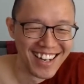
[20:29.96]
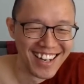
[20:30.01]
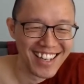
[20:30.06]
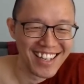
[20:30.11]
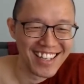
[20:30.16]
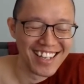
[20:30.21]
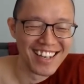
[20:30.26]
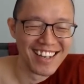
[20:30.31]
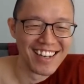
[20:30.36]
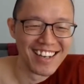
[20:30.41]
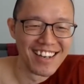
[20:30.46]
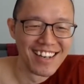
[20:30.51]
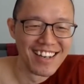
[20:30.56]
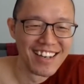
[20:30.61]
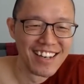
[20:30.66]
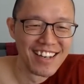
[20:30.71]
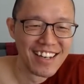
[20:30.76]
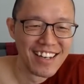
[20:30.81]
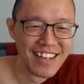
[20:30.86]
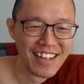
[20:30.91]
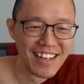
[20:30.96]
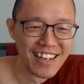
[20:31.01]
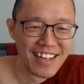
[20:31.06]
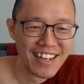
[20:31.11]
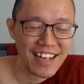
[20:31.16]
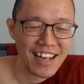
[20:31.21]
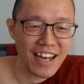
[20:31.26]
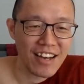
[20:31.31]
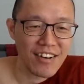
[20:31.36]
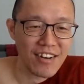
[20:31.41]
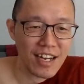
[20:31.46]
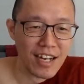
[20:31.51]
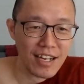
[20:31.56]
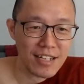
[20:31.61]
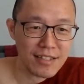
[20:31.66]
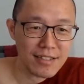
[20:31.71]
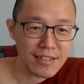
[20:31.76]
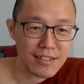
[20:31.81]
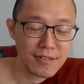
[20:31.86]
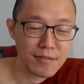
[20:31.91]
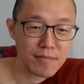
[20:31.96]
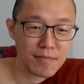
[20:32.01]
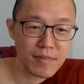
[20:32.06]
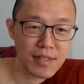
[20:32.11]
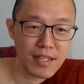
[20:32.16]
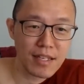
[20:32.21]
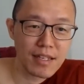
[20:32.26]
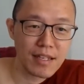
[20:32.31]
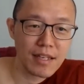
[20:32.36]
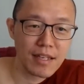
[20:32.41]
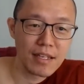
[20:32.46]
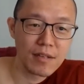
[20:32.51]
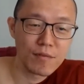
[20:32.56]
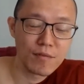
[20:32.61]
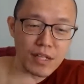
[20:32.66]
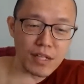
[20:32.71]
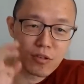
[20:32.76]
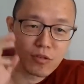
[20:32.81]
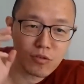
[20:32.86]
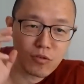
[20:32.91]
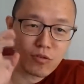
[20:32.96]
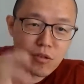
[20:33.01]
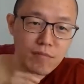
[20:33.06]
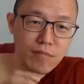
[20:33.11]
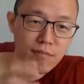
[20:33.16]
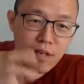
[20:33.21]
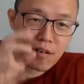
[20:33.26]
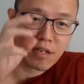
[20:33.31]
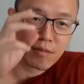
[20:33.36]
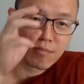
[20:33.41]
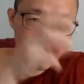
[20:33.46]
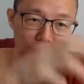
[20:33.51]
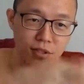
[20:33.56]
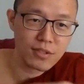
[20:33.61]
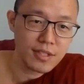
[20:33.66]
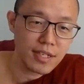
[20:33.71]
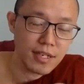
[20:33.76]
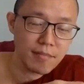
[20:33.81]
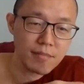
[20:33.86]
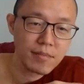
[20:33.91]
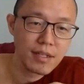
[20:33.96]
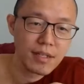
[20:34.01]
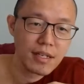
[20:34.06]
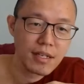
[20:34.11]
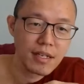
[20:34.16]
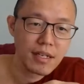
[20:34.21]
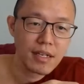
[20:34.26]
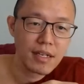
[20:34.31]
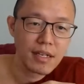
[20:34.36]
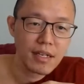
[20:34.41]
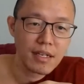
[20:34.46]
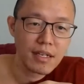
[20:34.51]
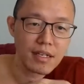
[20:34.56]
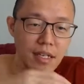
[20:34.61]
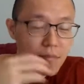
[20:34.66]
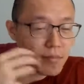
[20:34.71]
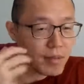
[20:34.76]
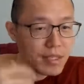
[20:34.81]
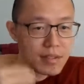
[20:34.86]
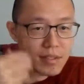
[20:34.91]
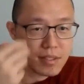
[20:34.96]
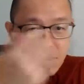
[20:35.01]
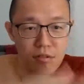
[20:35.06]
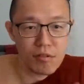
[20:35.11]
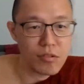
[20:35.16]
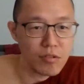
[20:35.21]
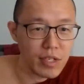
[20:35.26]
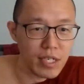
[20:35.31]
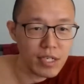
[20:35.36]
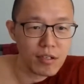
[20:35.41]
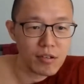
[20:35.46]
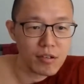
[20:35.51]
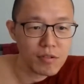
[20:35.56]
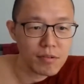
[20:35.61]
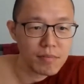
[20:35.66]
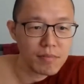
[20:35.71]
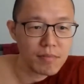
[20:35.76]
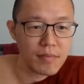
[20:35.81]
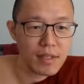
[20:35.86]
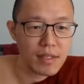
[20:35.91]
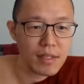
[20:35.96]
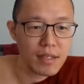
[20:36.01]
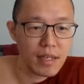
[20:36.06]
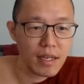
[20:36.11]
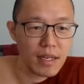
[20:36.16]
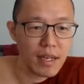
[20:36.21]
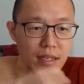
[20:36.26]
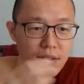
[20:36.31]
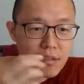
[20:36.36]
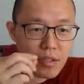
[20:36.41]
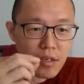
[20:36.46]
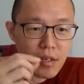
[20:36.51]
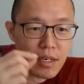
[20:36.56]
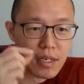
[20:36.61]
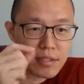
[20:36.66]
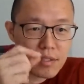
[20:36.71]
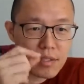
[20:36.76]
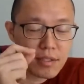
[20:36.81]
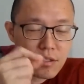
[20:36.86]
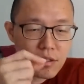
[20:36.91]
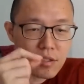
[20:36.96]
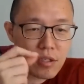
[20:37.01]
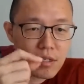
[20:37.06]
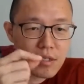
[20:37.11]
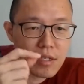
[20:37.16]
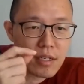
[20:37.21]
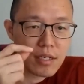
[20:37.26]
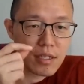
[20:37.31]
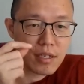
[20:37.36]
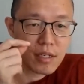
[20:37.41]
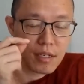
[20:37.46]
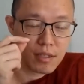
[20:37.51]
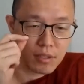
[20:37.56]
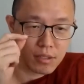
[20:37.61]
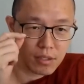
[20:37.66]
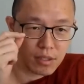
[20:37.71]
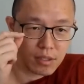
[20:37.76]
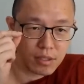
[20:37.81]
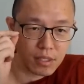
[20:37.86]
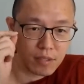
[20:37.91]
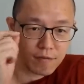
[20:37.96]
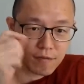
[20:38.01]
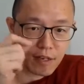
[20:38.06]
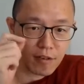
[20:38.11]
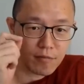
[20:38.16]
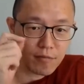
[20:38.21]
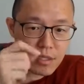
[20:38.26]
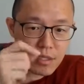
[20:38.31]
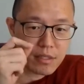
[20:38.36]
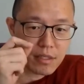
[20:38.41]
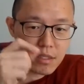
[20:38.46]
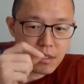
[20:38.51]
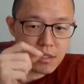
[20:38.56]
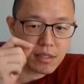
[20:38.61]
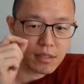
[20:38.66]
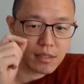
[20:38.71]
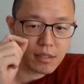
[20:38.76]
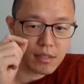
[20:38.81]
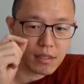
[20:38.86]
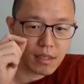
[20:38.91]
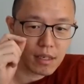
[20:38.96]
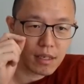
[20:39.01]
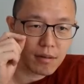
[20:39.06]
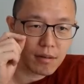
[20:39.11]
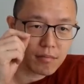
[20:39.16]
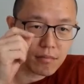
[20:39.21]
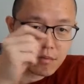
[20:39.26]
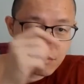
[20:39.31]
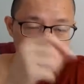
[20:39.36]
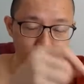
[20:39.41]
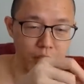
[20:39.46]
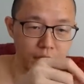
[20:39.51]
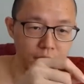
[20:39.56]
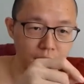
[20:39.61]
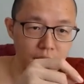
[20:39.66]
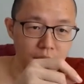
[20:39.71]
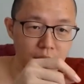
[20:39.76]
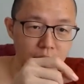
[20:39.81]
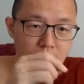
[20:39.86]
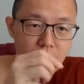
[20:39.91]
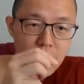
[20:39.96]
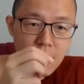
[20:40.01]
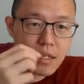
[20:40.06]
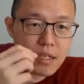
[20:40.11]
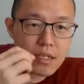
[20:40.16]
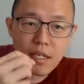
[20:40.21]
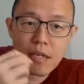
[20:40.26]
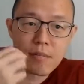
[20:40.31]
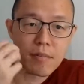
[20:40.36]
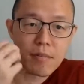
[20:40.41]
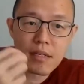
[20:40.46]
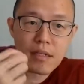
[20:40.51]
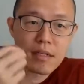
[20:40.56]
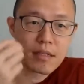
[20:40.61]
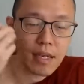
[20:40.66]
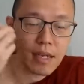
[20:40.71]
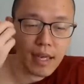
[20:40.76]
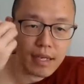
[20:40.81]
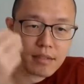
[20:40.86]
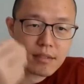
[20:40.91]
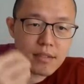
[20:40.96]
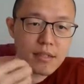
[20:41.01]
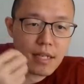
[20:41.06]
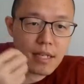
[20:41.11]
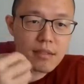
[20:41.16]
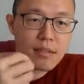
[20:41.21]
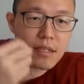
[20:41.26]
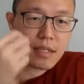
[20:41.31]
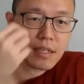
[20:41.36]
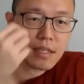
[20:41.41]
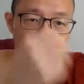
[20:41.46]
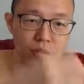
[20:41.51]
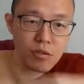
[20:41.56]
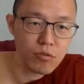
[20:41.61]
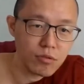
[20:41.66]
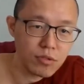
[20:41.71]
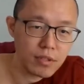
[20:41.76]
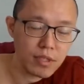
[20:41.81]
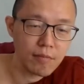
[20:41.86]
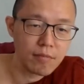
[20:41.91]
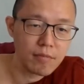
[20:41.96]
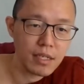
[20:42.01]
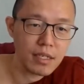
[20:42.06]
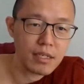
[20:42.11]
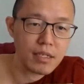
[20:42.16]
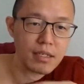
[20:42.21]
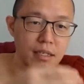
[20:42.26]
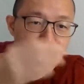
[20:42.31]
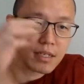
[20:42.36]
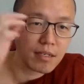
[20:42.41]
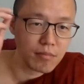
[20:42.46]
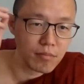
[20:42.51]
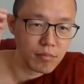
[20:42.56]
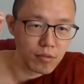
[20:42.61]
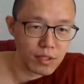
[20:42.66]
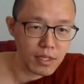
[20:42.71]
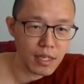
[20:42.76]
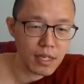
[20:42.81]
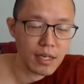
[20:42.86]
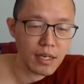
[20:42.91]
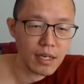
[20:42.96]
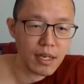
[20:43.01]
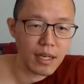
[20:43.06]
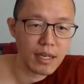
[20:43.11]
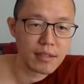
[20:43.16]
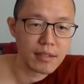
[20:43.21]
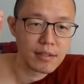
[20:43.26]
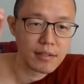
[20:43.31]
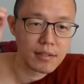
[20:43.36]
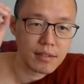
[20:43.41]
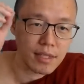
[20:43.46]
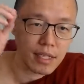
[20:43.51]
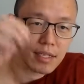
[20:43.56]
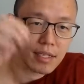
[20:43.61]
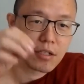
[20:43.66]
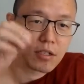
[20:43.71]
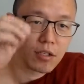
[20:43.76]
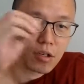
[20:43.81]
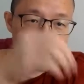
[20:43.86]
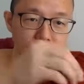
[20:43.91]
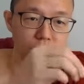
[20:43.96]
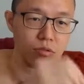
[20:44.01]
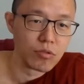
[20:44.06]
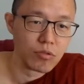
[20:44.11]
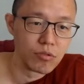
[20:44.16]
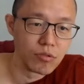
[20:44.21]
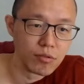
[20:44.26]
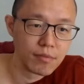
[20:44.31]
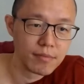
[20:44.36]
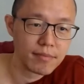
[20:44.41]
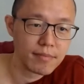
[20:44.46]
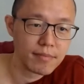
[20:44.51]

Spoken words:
Yeah. Arahants, if they don't know about a precept, they may still do it, you know. As long as it's not defilement driven, they may accidentally do something that the Buddha has said not to do.